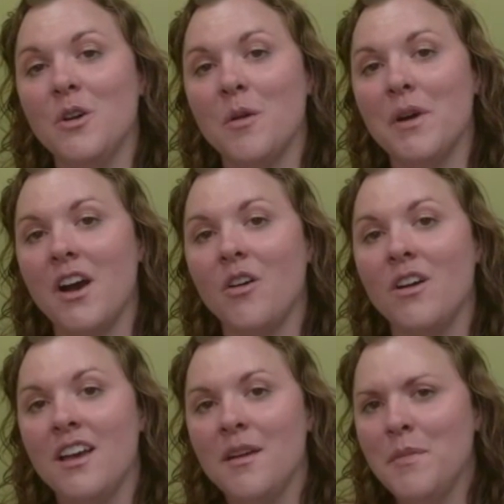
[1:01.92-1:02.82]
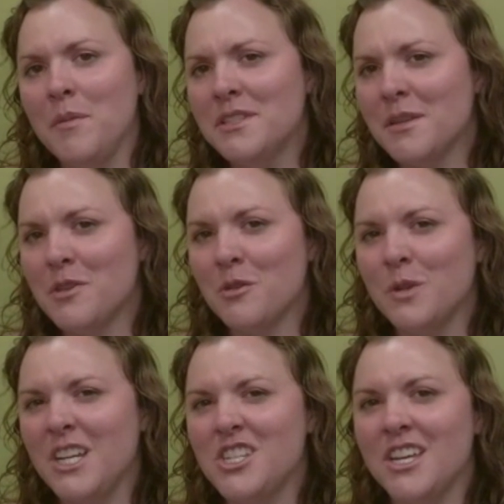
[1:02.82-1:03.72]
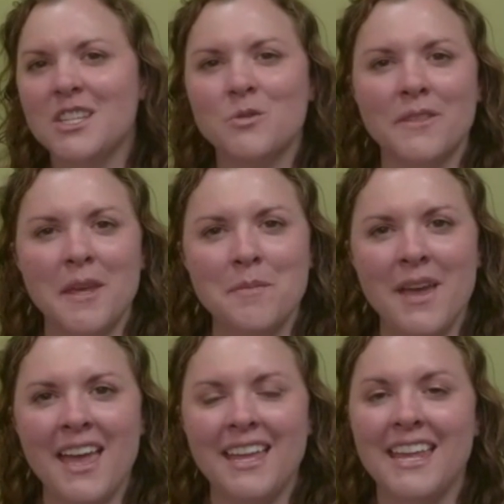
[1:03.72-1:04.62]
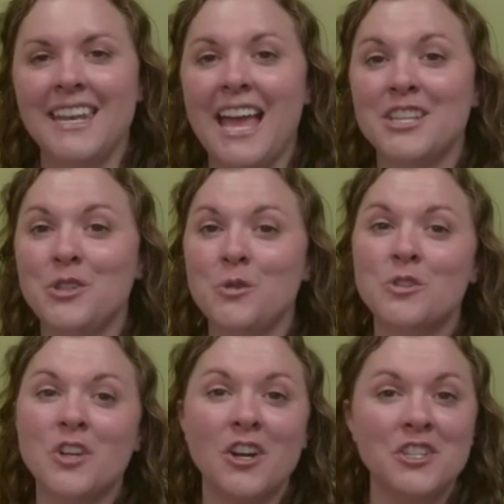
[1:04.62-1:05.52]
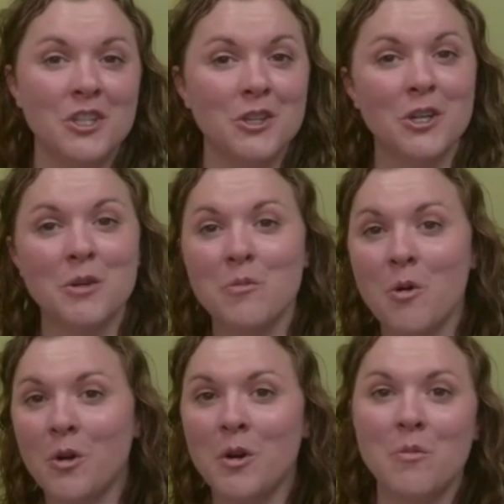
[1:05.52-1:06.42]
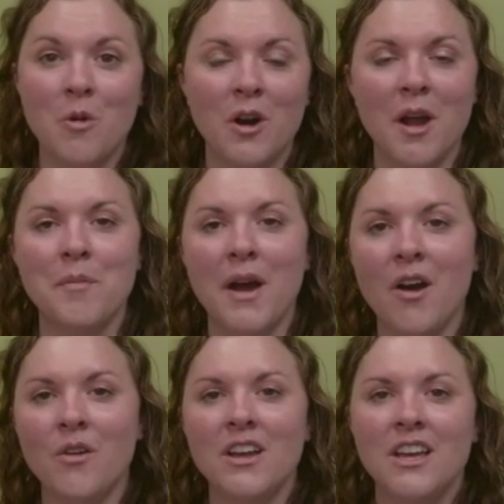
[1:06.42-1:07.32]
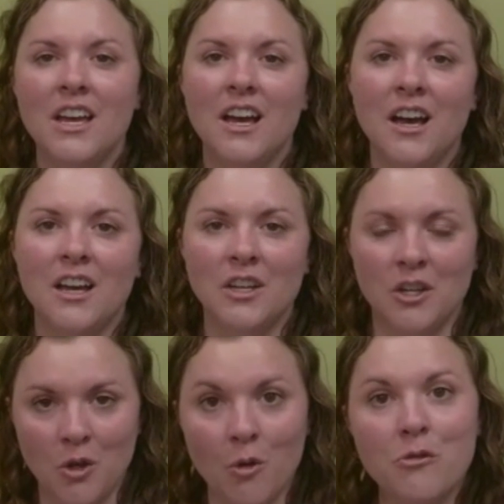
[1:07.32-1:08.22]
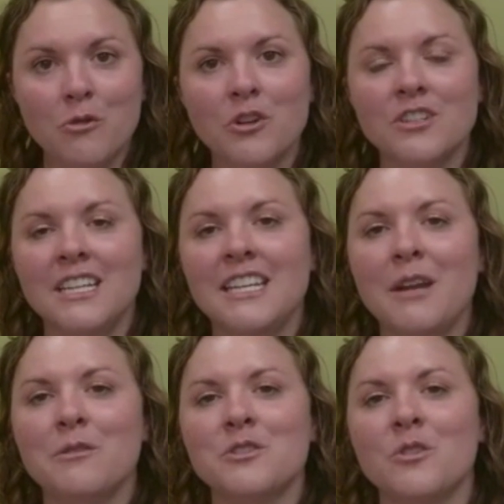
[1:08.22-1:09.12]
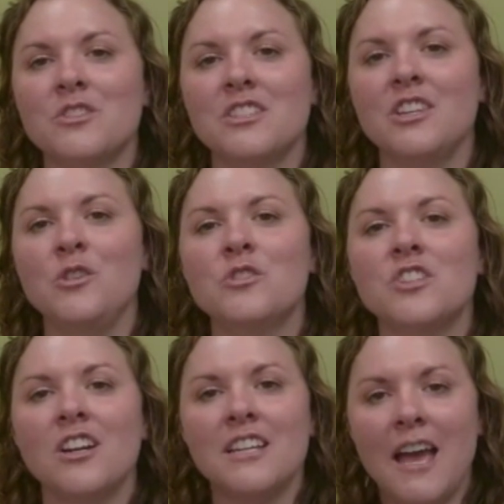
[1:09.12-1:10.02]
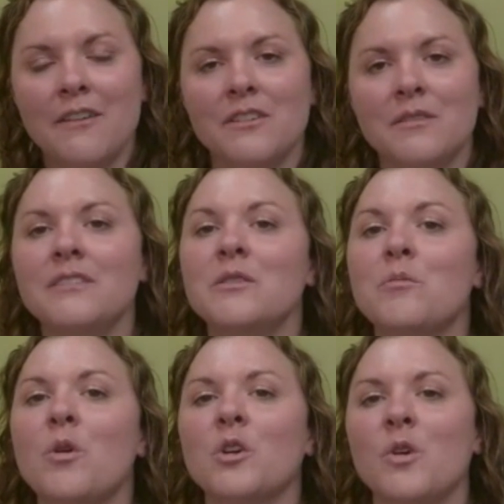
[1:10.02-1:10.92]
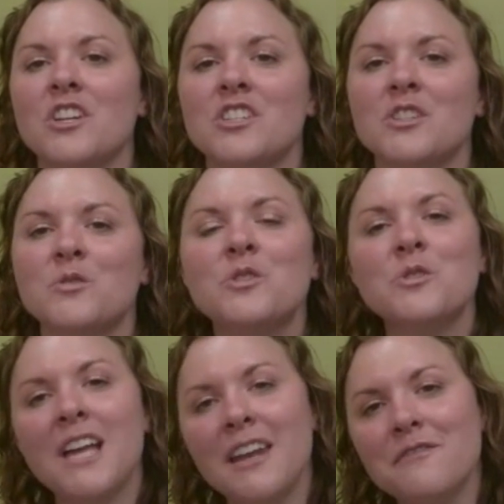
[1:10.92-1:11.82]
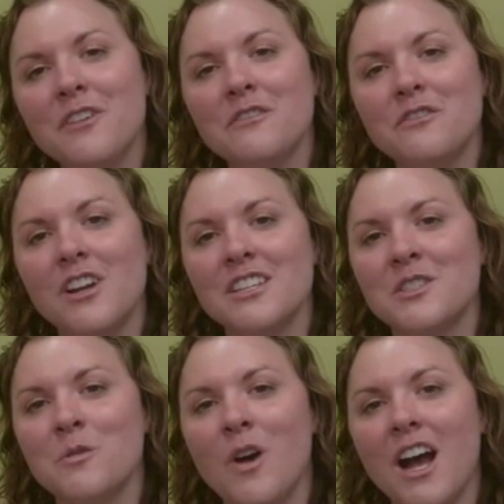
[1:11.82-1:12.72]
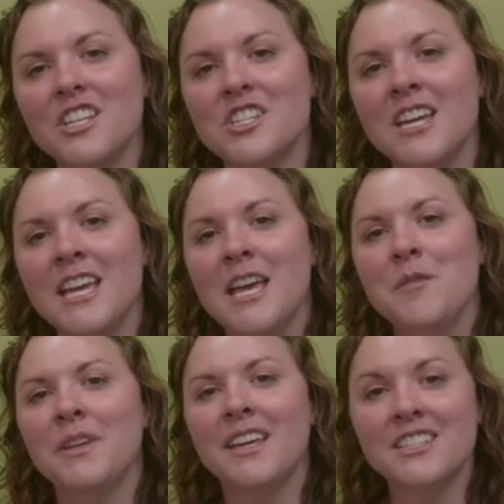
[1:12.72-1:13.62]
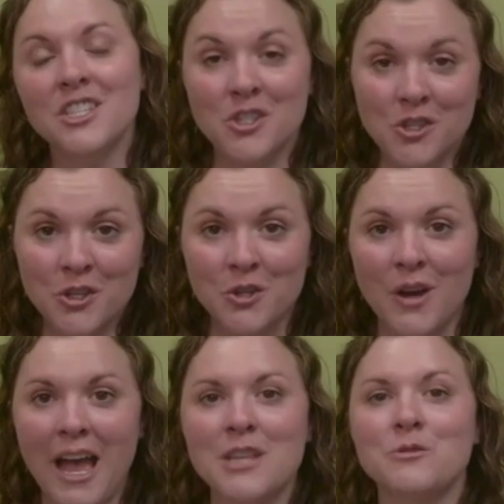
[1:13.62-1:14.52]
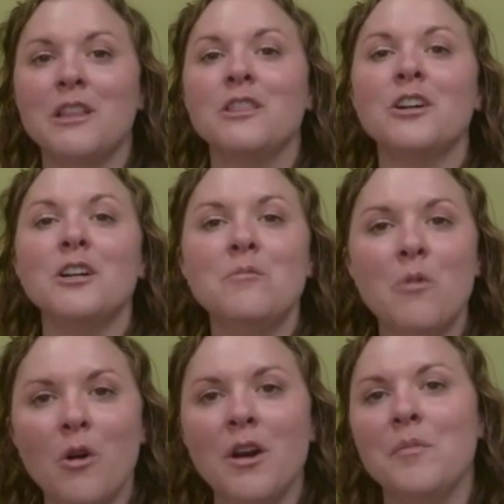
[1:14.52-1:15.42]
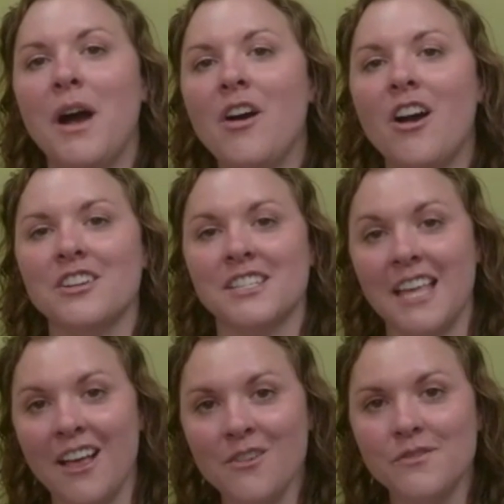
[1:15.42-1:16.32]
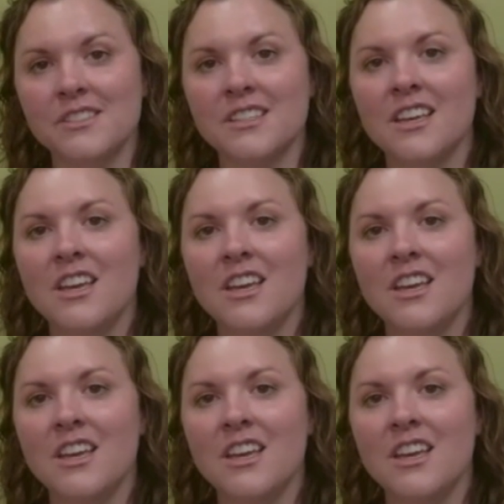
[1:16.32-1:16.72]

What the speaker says: about maybe some of the regions, what they meant, and as you started to learn more and more about, go through your DNA results, you started to have even more questions, which was kind of fun for us to watch, because it's true, as we learn more about ourselves,